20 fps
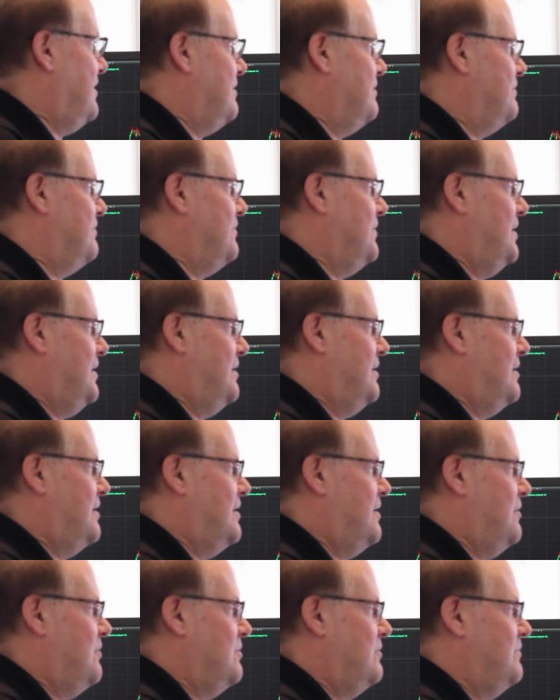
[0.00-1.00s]
of in and
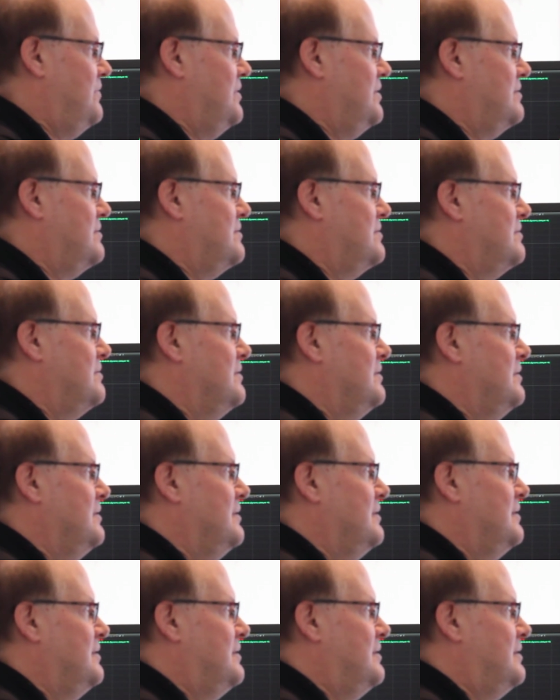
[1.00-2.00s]
out of it.
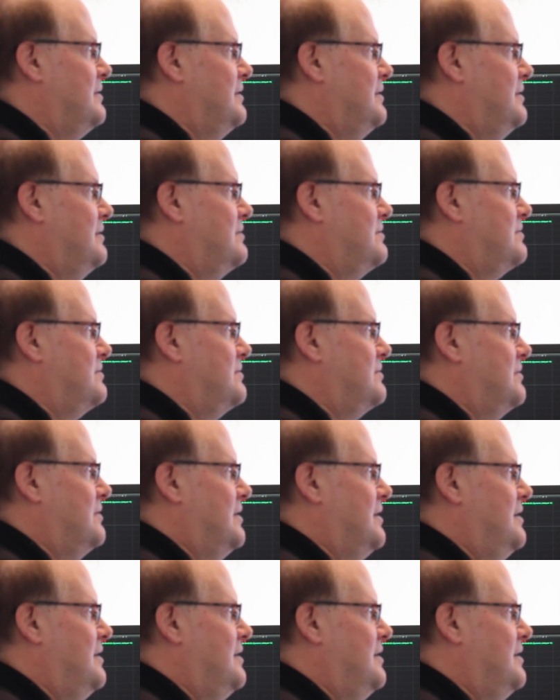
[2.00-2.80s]
It's